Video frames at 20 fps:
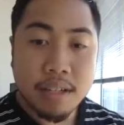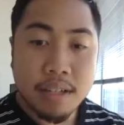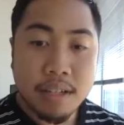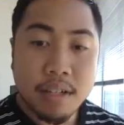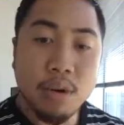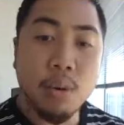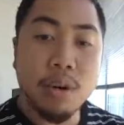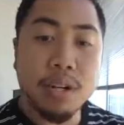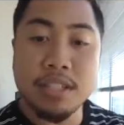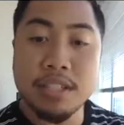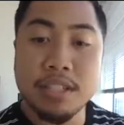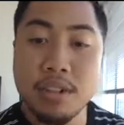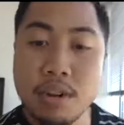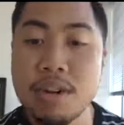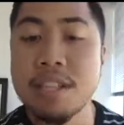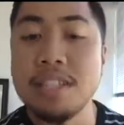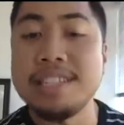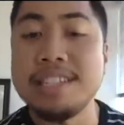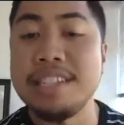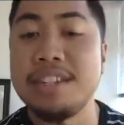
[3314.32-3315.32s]
Who would still
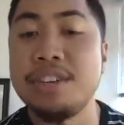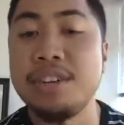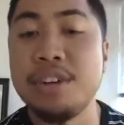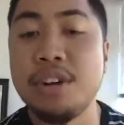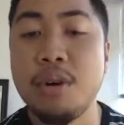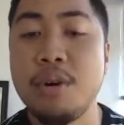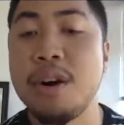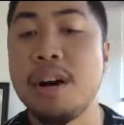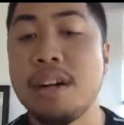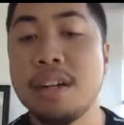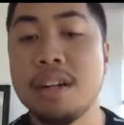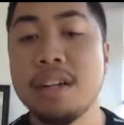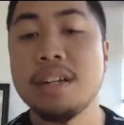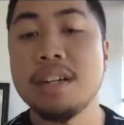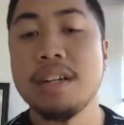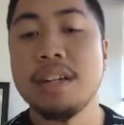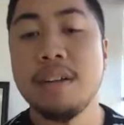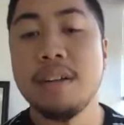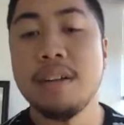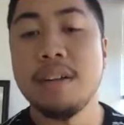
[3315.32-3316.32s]
continue to go on?
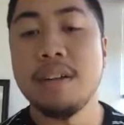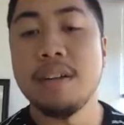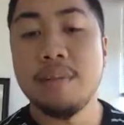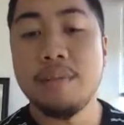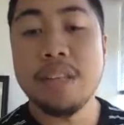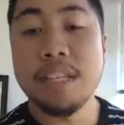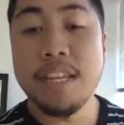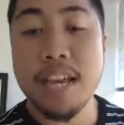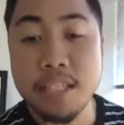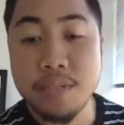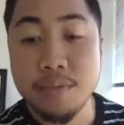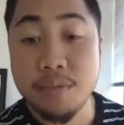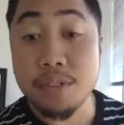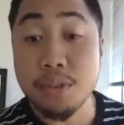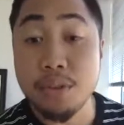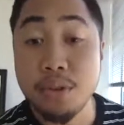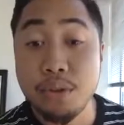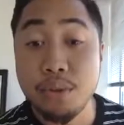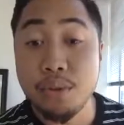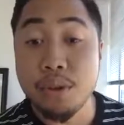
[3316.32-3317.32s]
Yes, for
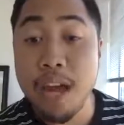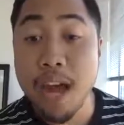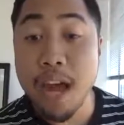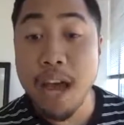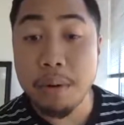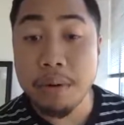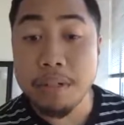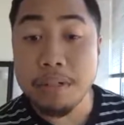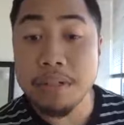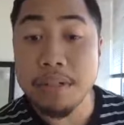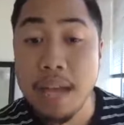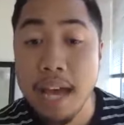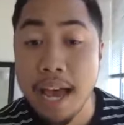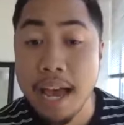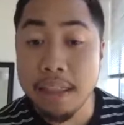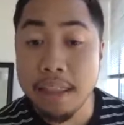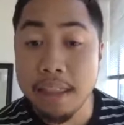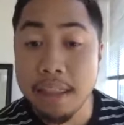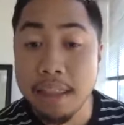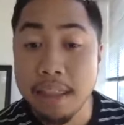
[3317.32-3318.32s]
2 or 3 hours, I
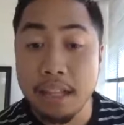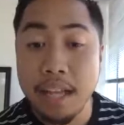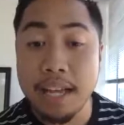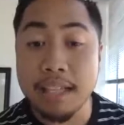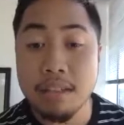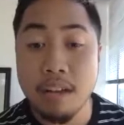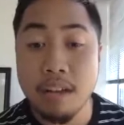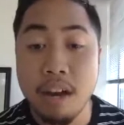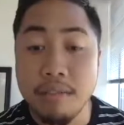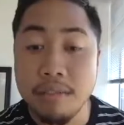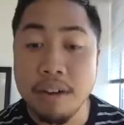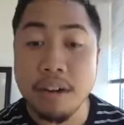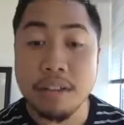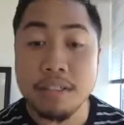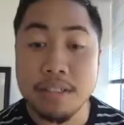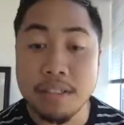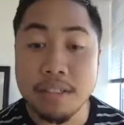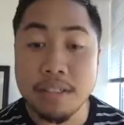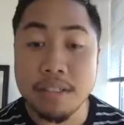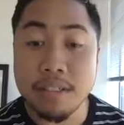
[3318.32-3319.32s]
had the lights off and I
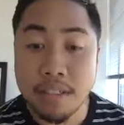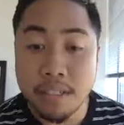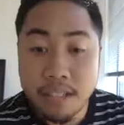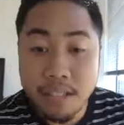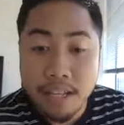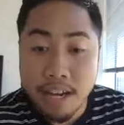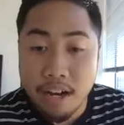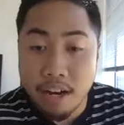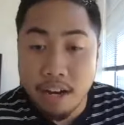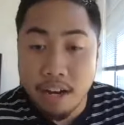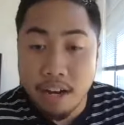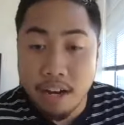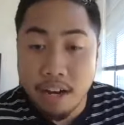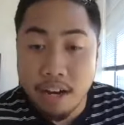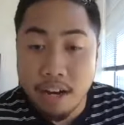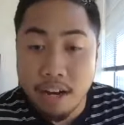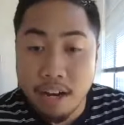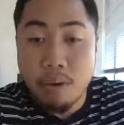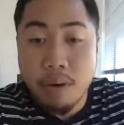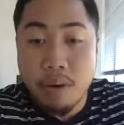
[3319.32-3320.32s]
was sitting in the couch and
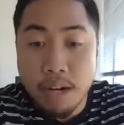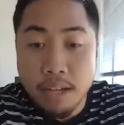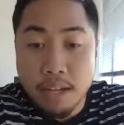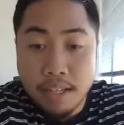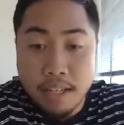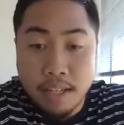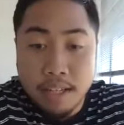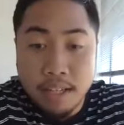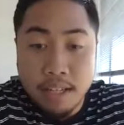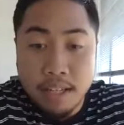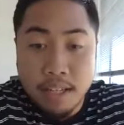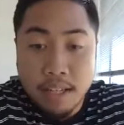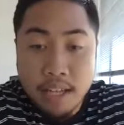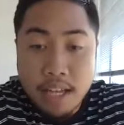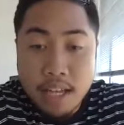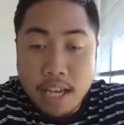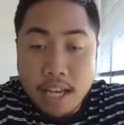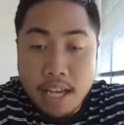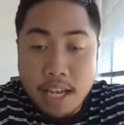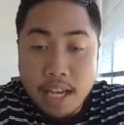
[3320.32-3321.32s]
my roommate walked in
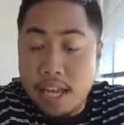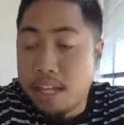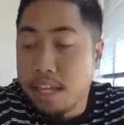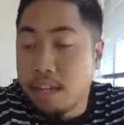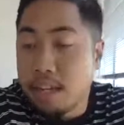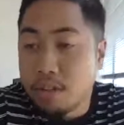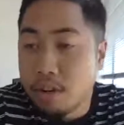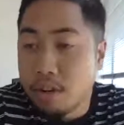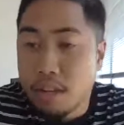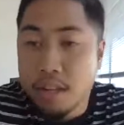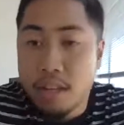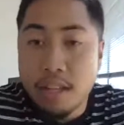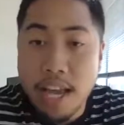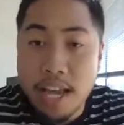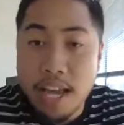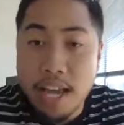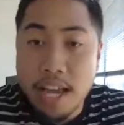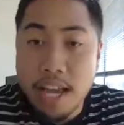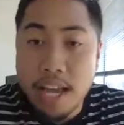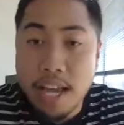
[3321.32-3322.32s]
and he turned on the
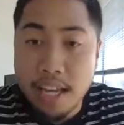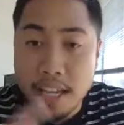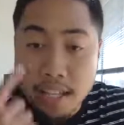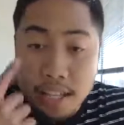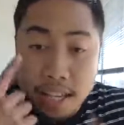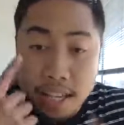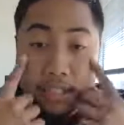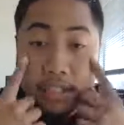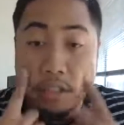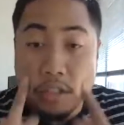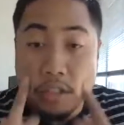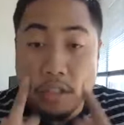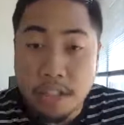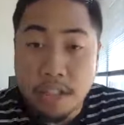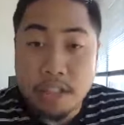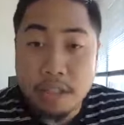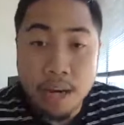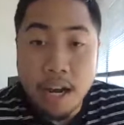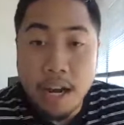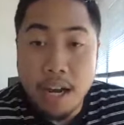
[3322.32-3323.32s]
light. And yes, there was
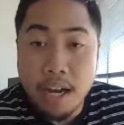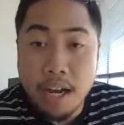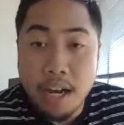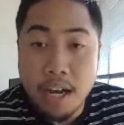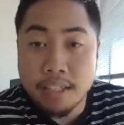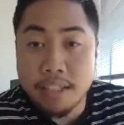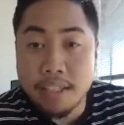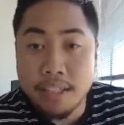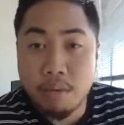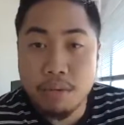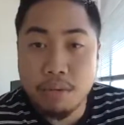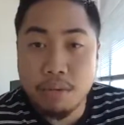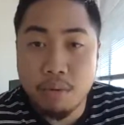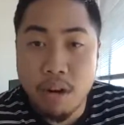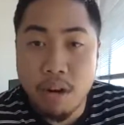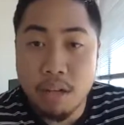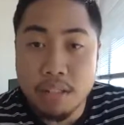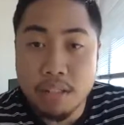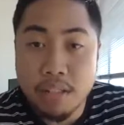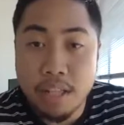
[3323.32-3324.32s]
tears in my eyes. And he's like, what's
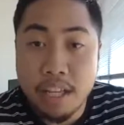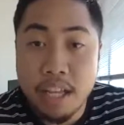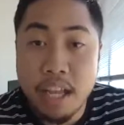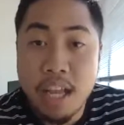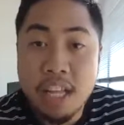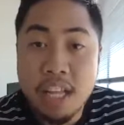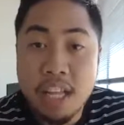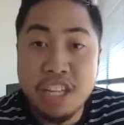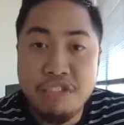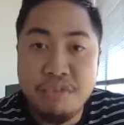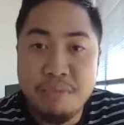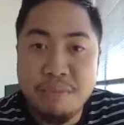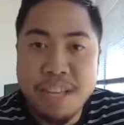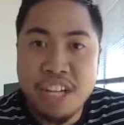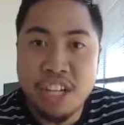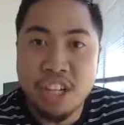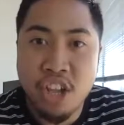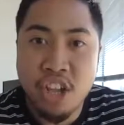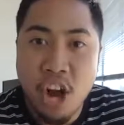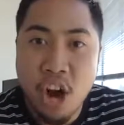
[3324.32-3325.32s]
wrong? I was like, leave
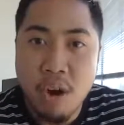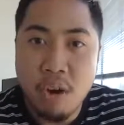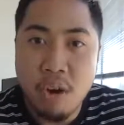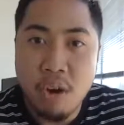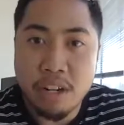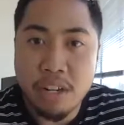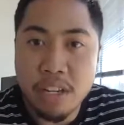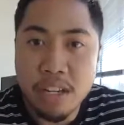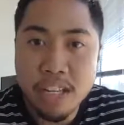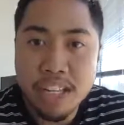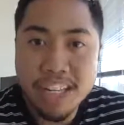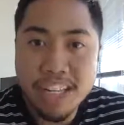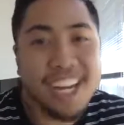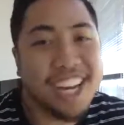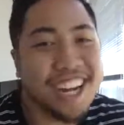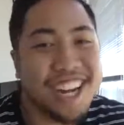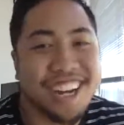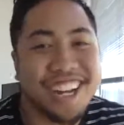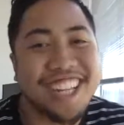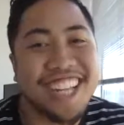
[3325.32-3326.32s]
me alone.
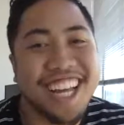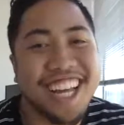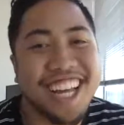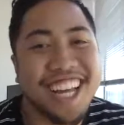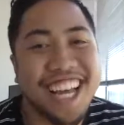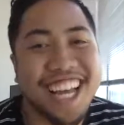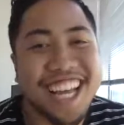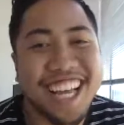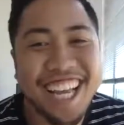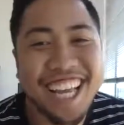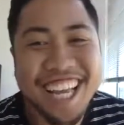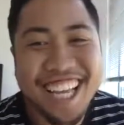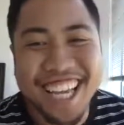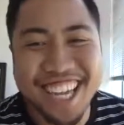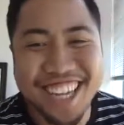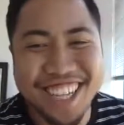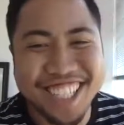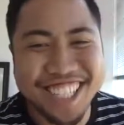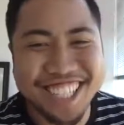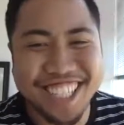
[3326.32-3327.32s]
You know, like,
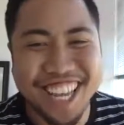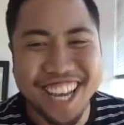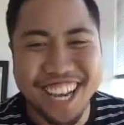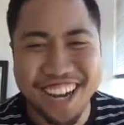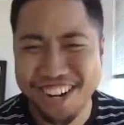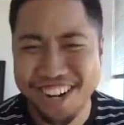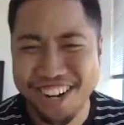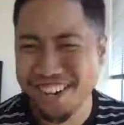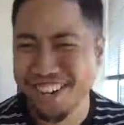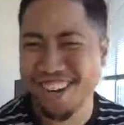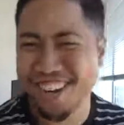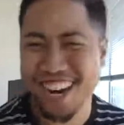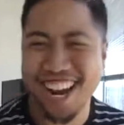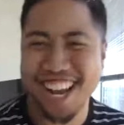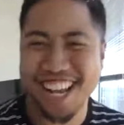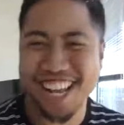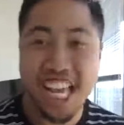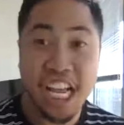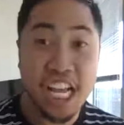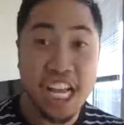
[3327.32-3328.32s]
he's like, are you all
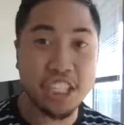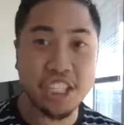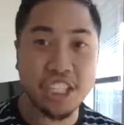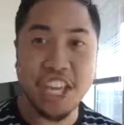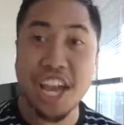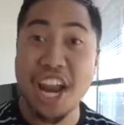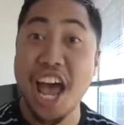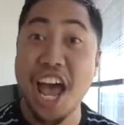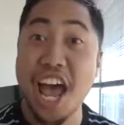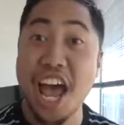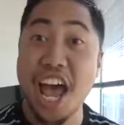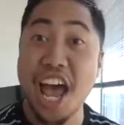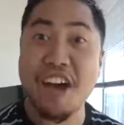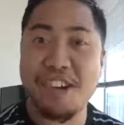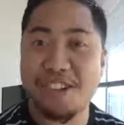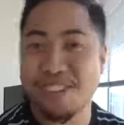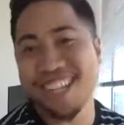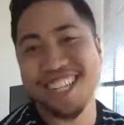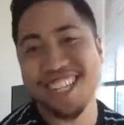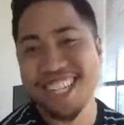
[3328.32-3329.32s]
right? Just get
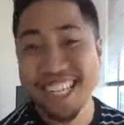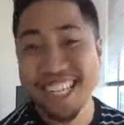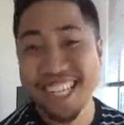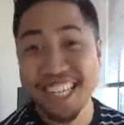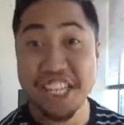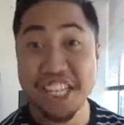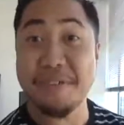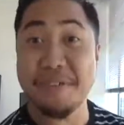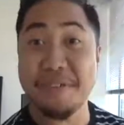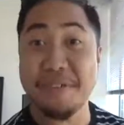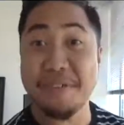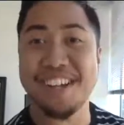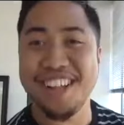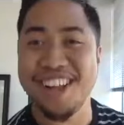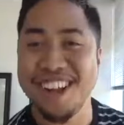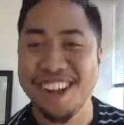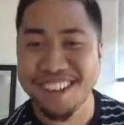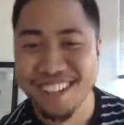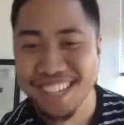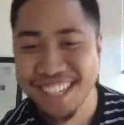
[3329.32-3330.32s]
out. Leave me
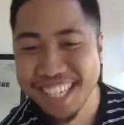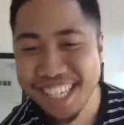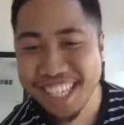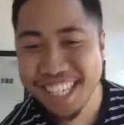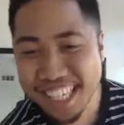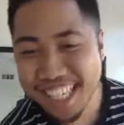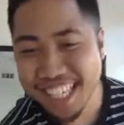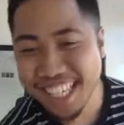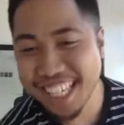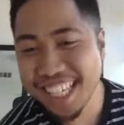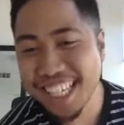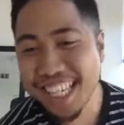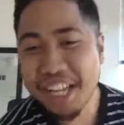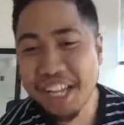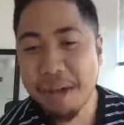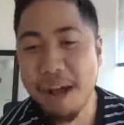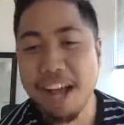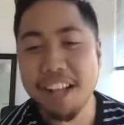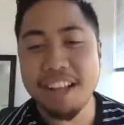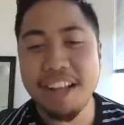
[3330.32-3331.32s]
alone.
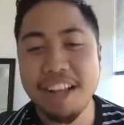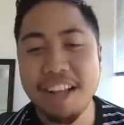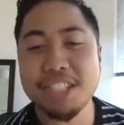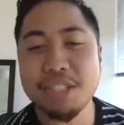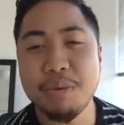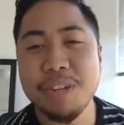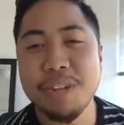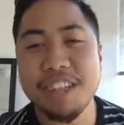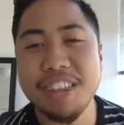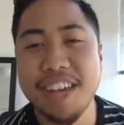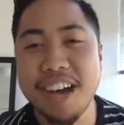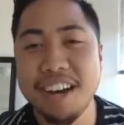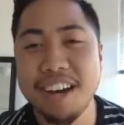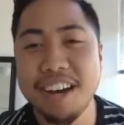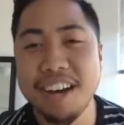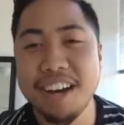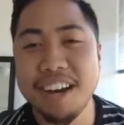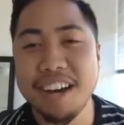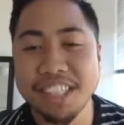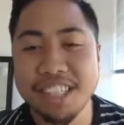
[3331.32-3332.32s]
I lost
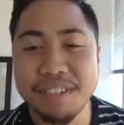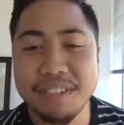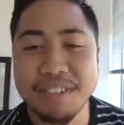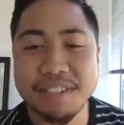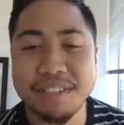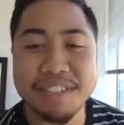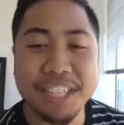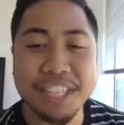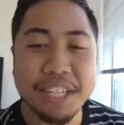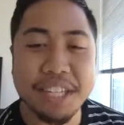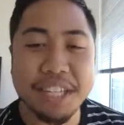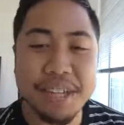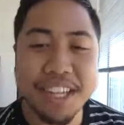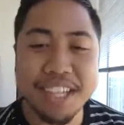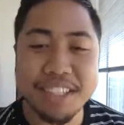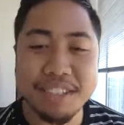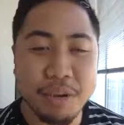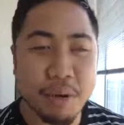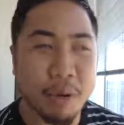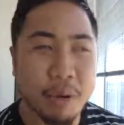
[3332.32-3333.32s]
20,000 in 15
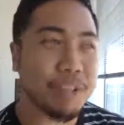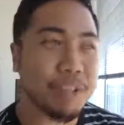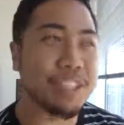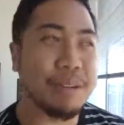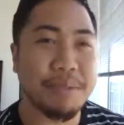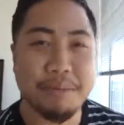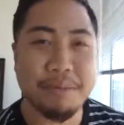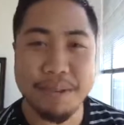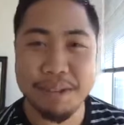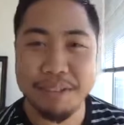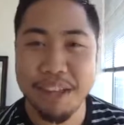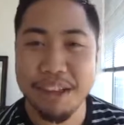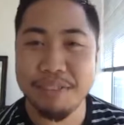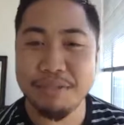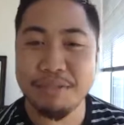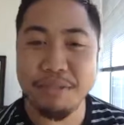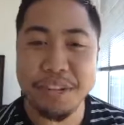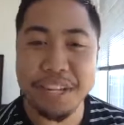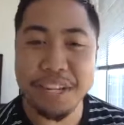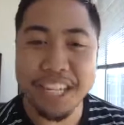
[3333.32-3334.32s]
minutes. Of course, I'm going to be like
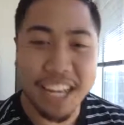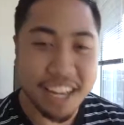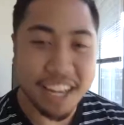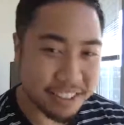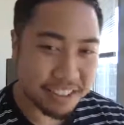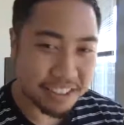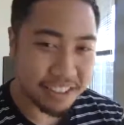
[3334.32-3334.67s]
freaking out.